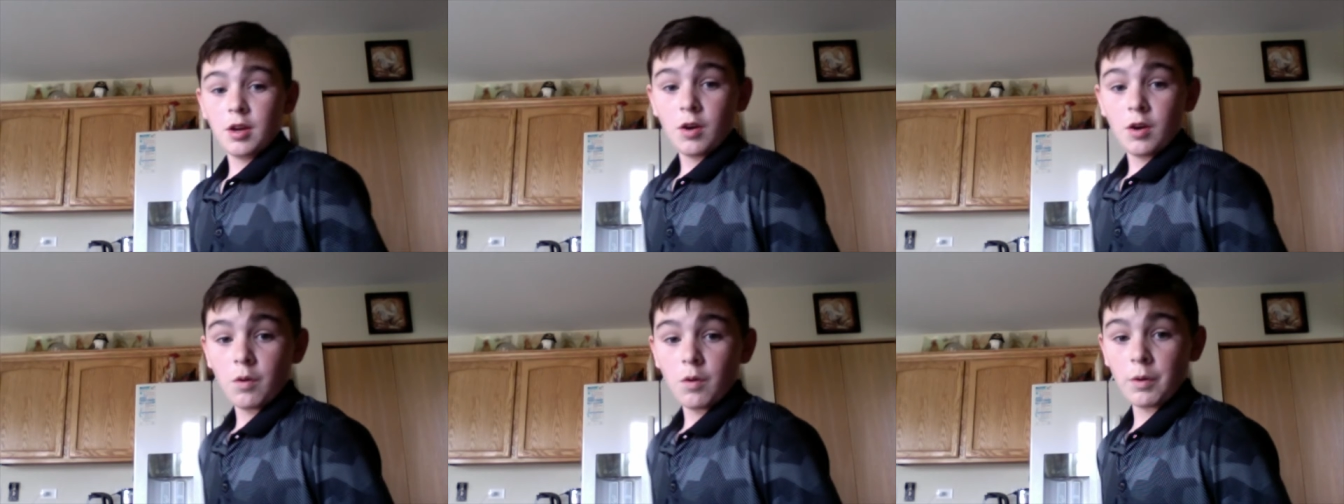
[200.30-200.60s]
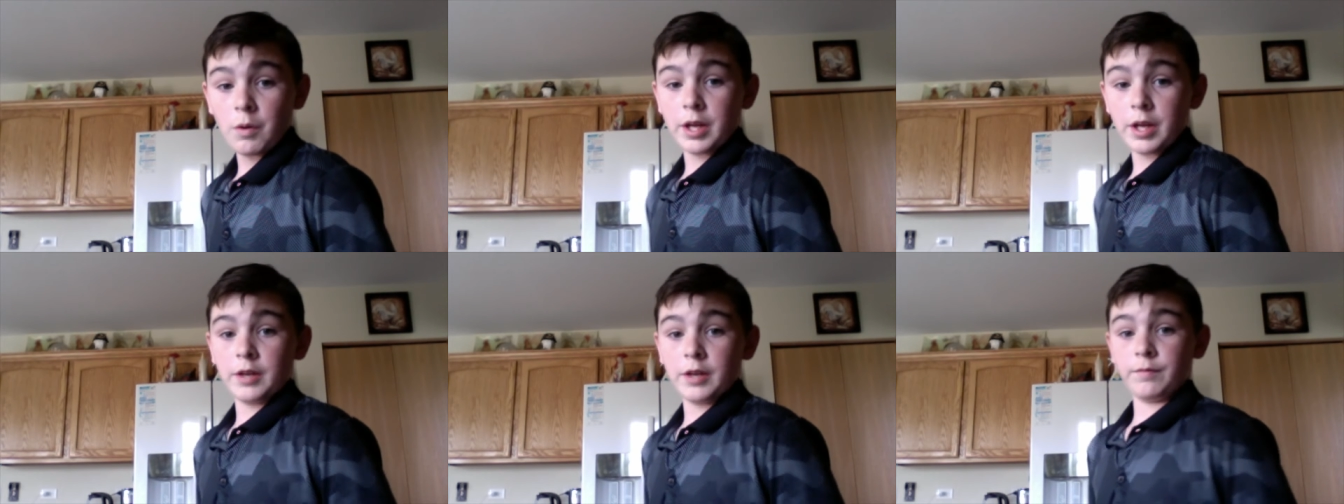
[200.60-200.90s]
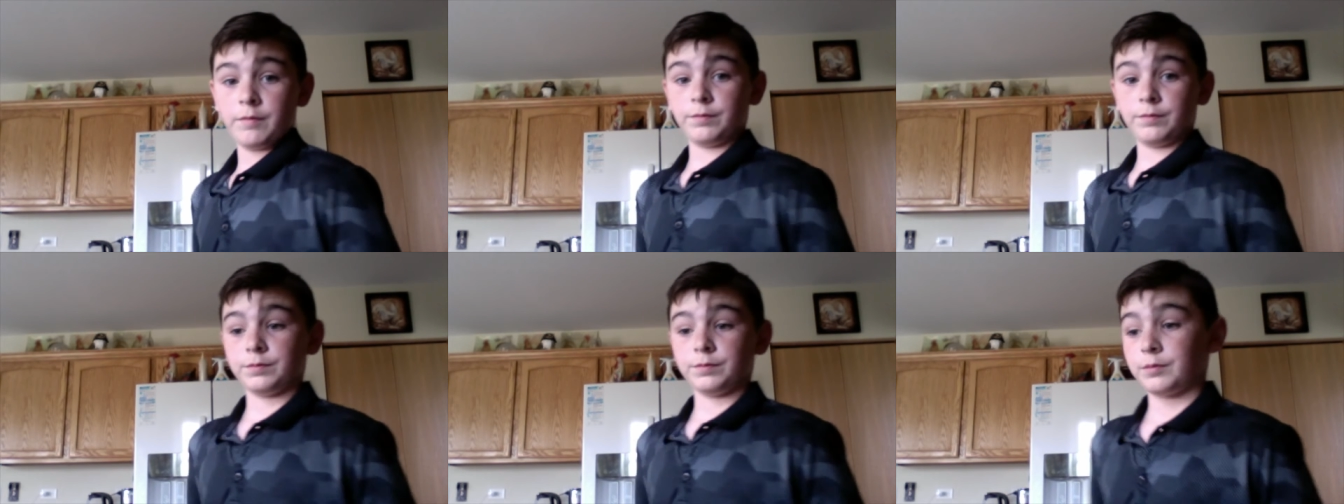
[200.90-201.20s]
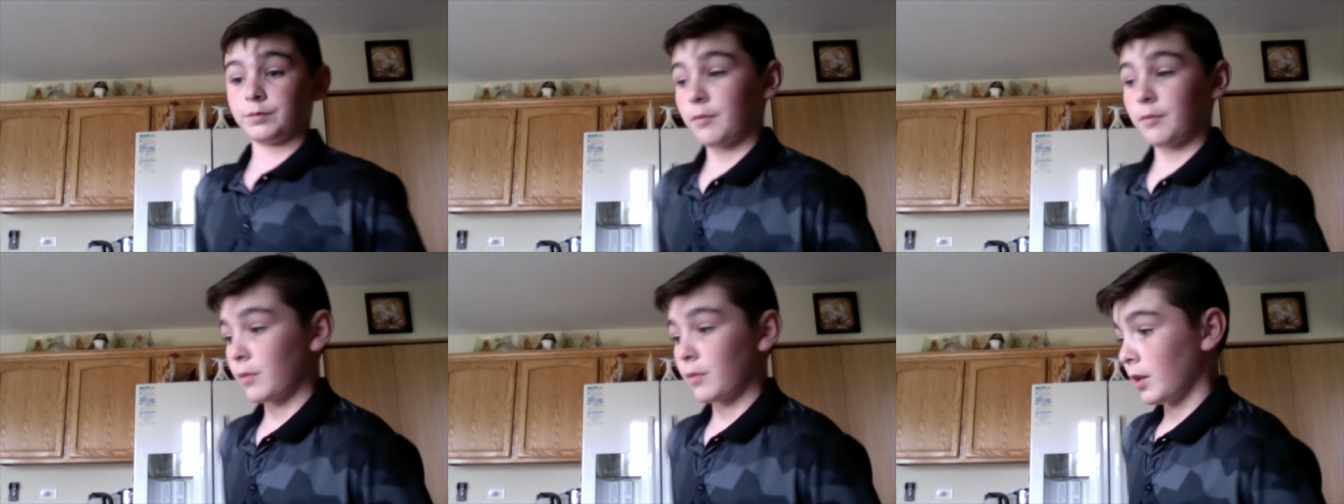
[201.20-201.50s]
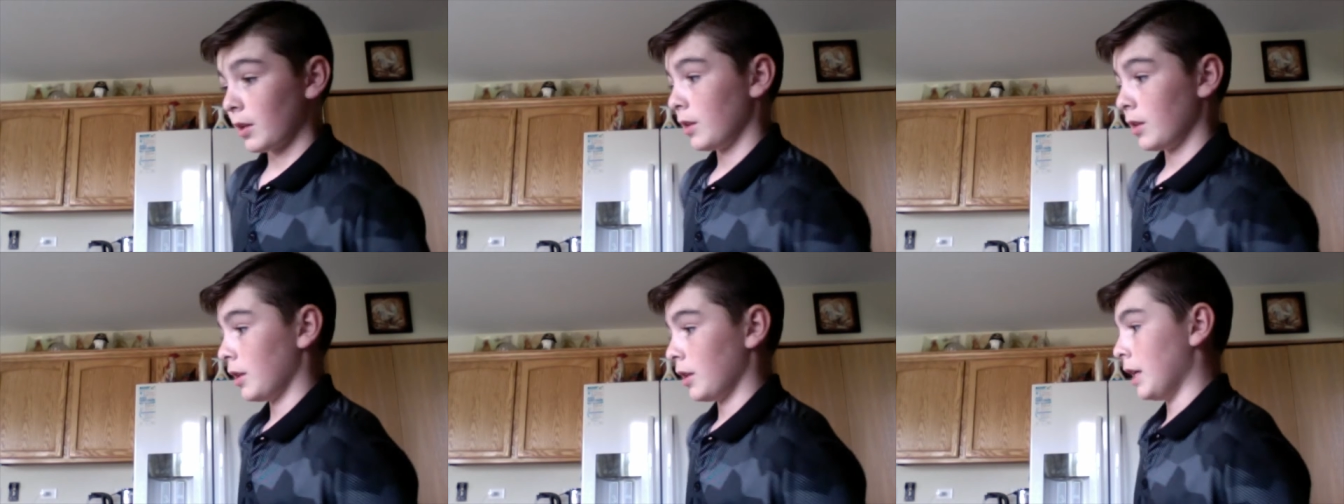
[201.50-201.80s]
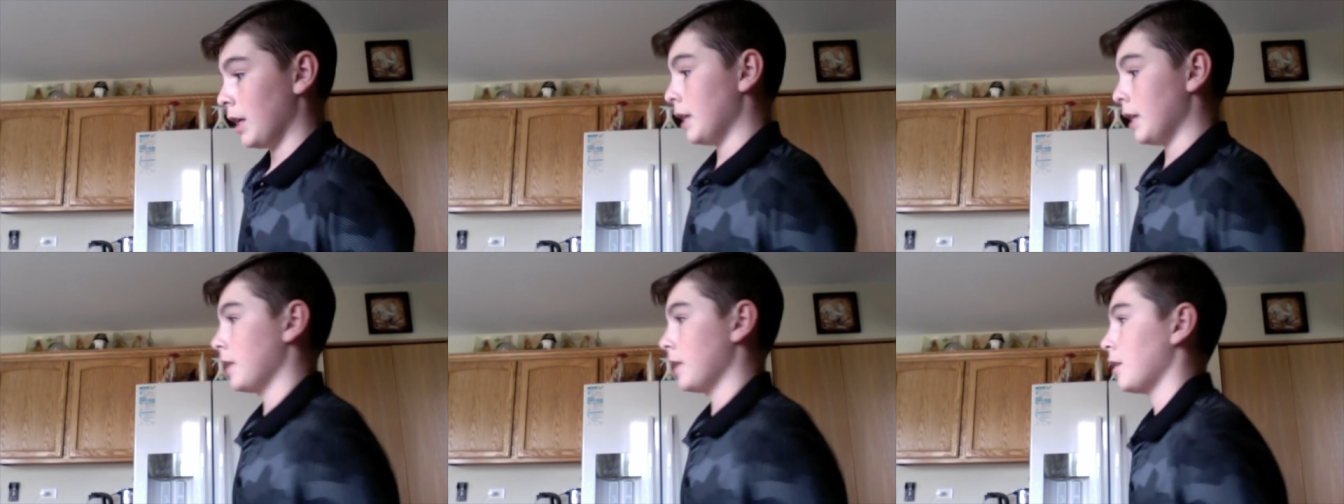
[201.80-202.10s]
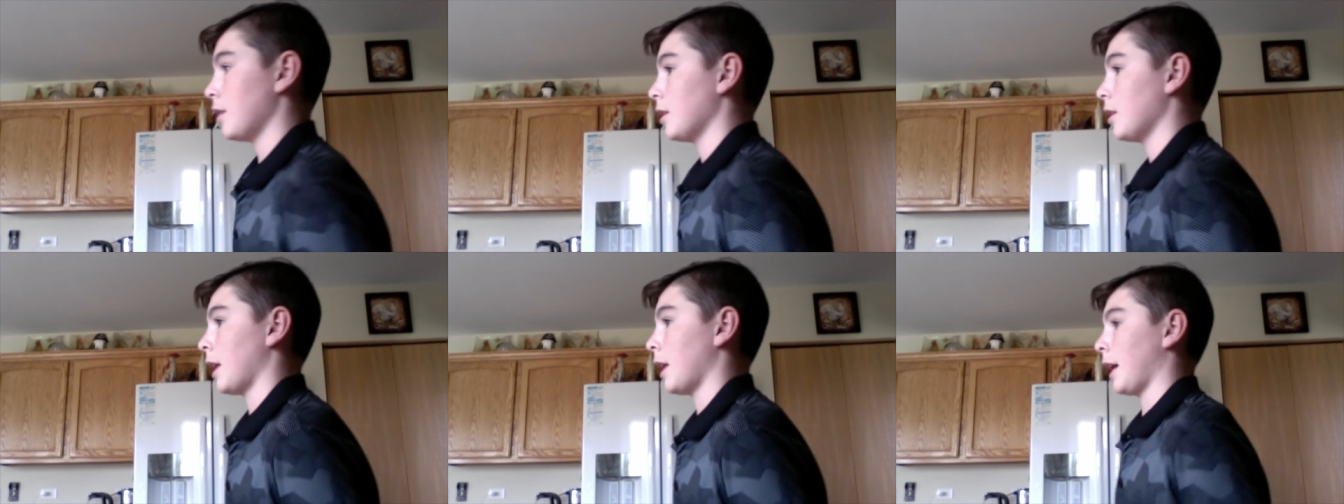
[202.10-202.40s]
When the
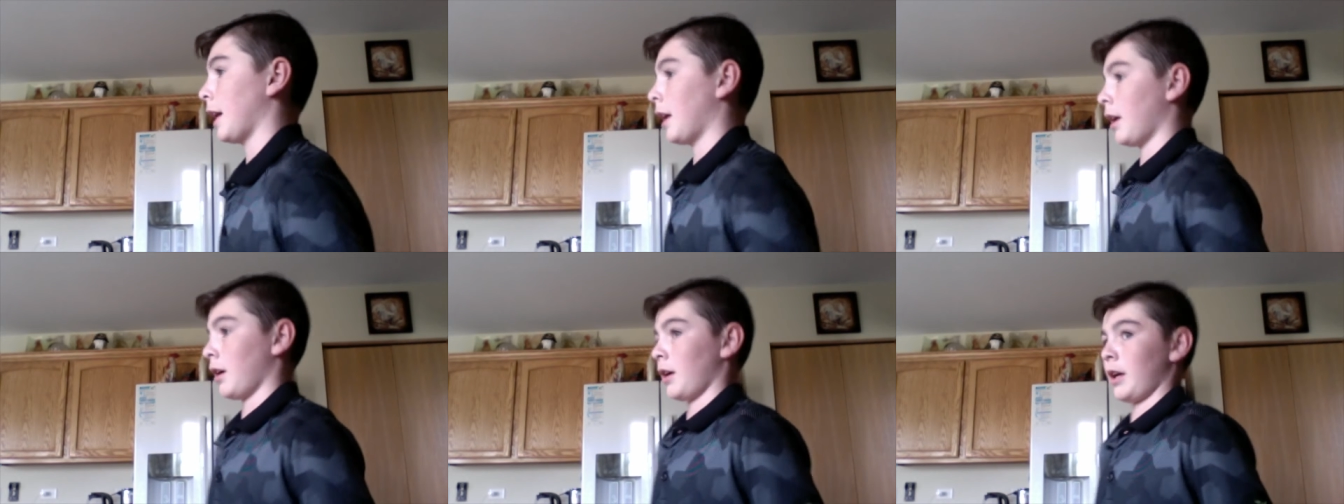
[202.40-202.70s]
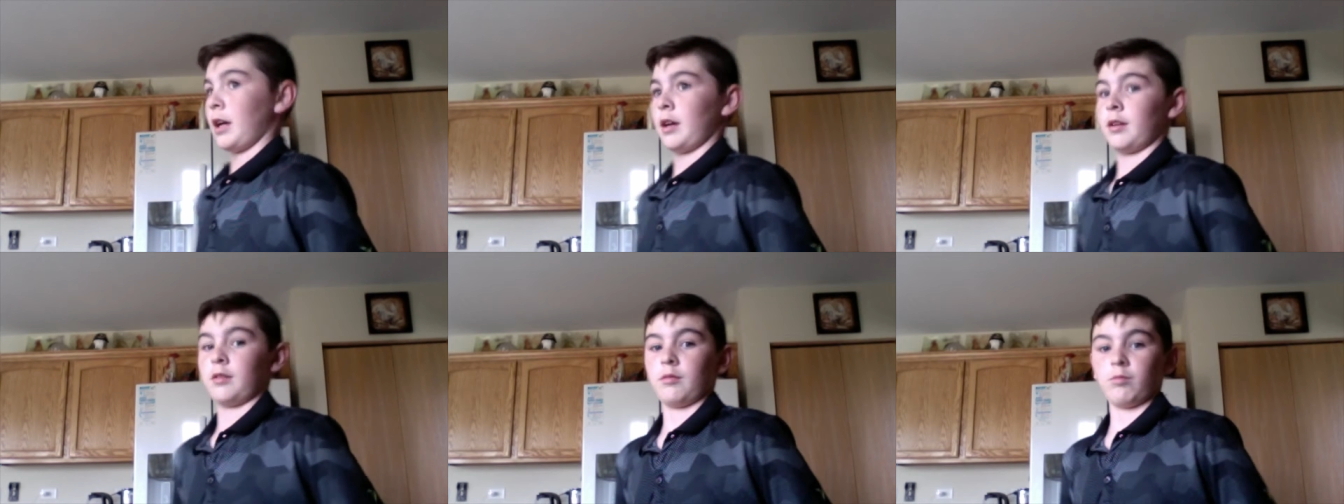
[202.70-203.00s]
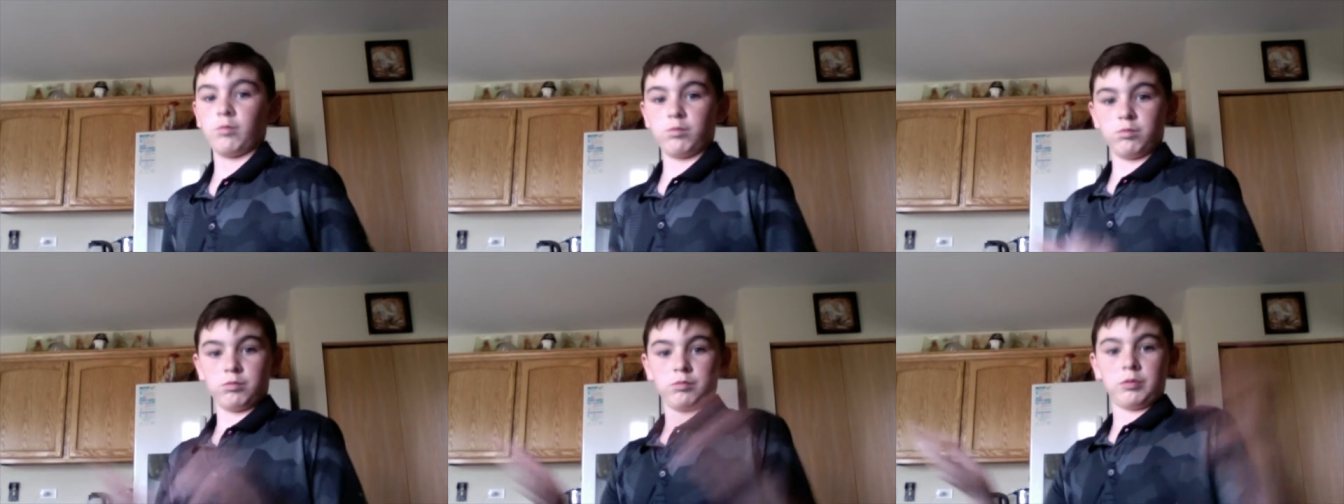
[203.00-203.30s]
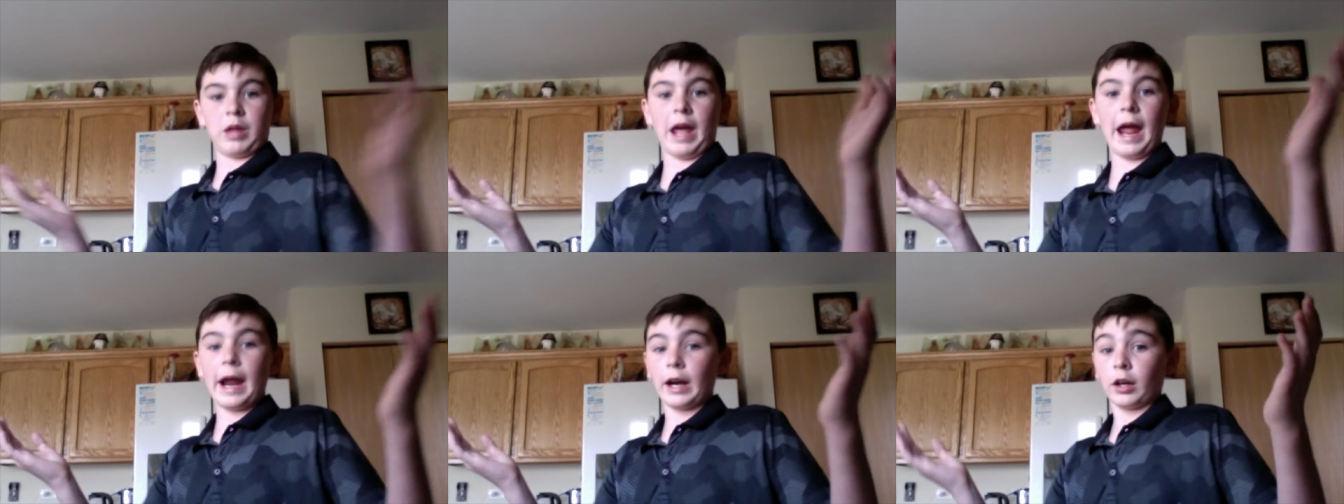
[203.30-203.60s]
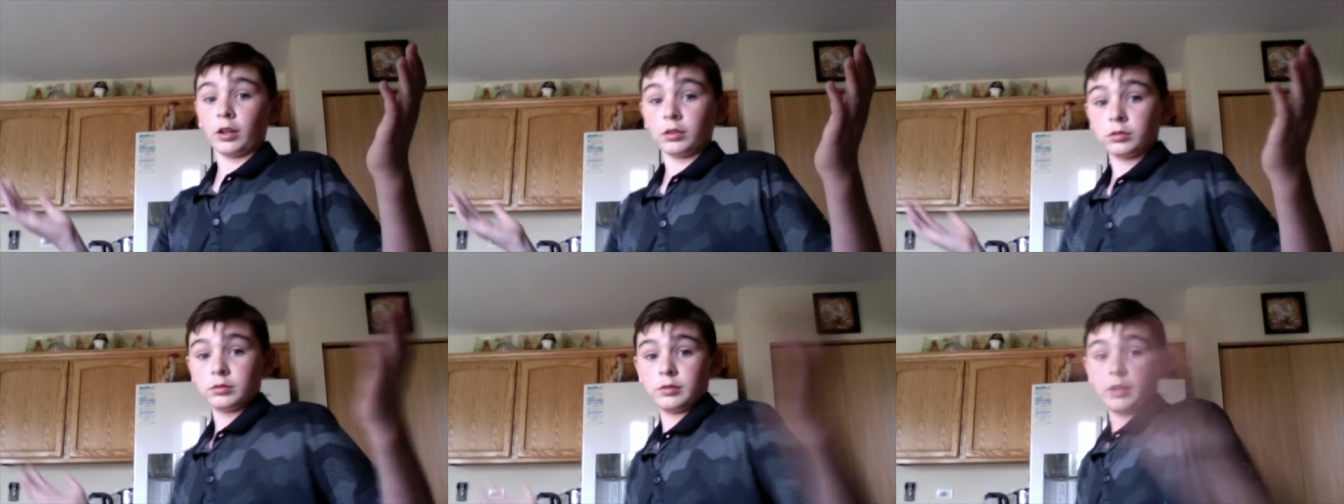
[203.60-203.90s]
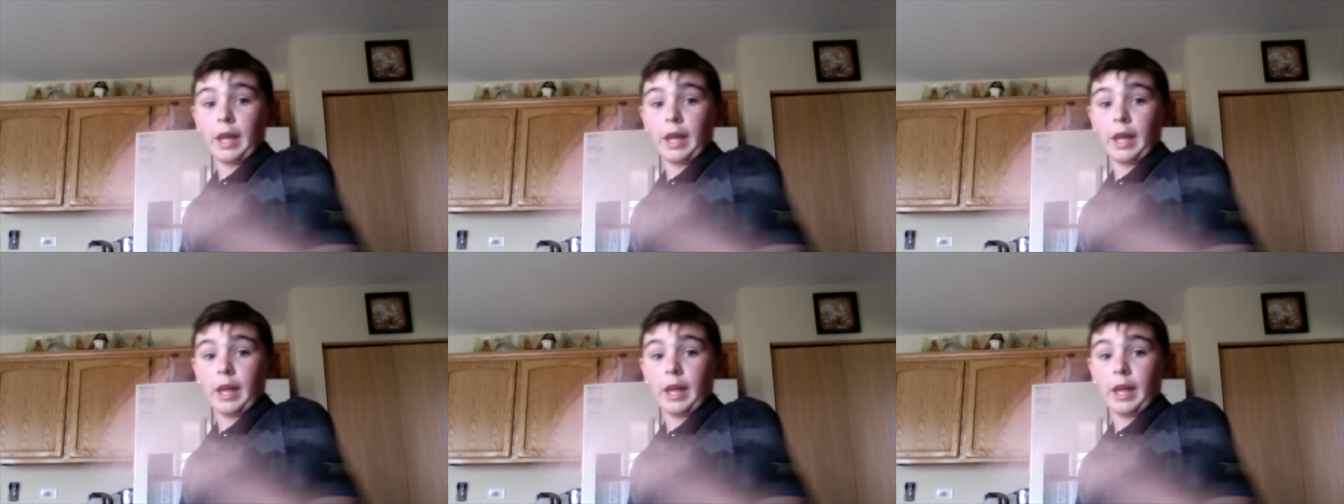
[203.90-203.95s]
air